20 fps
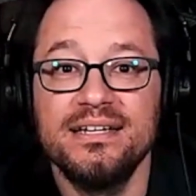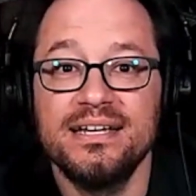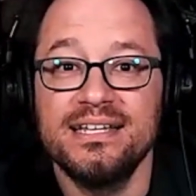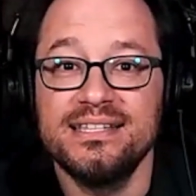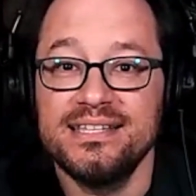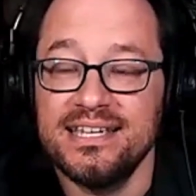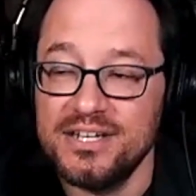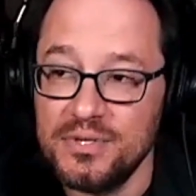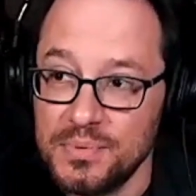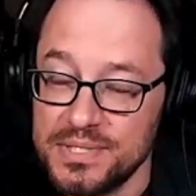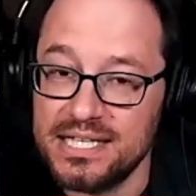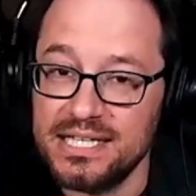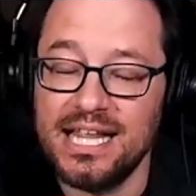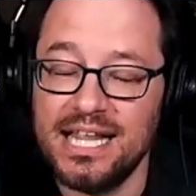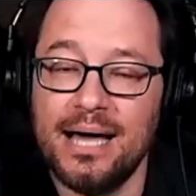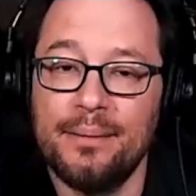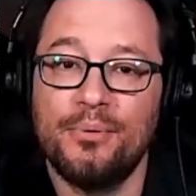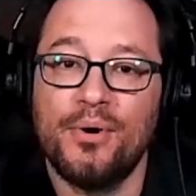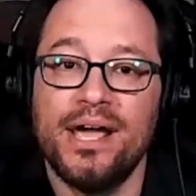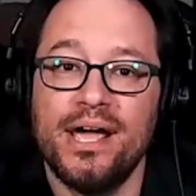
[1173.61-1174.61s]
continuous
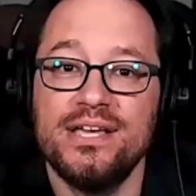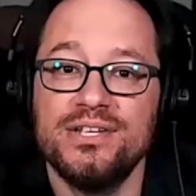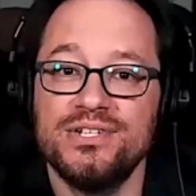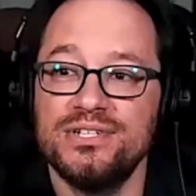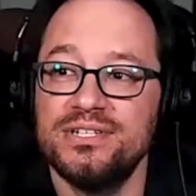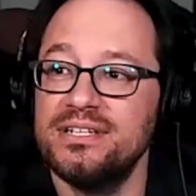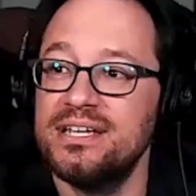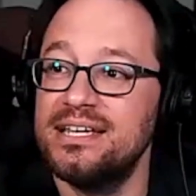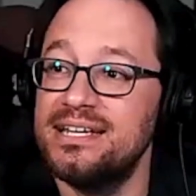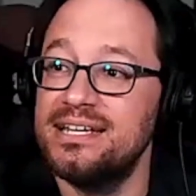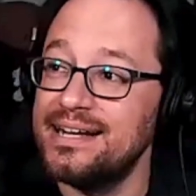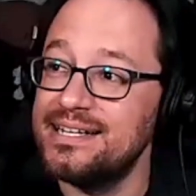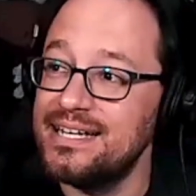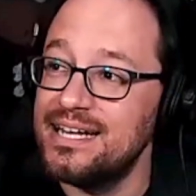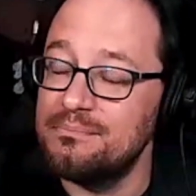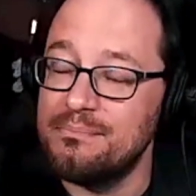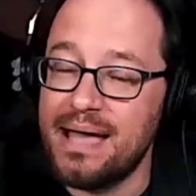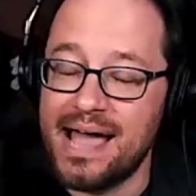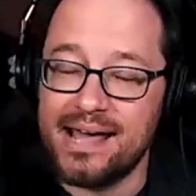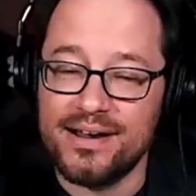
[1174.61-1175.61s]
collaboration,
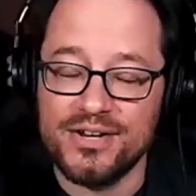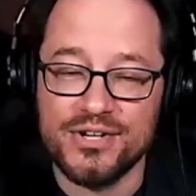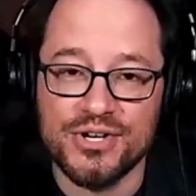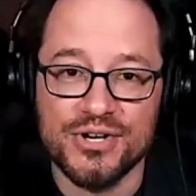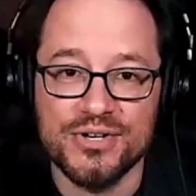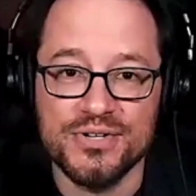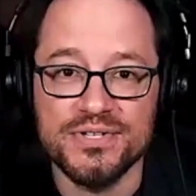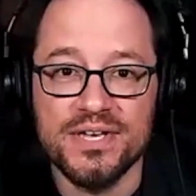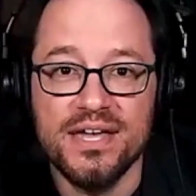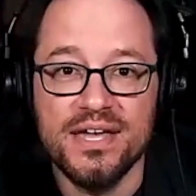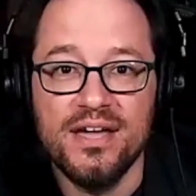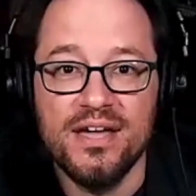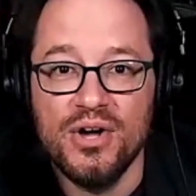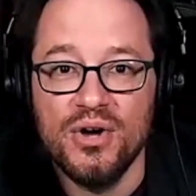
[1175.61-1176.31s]
connecting managers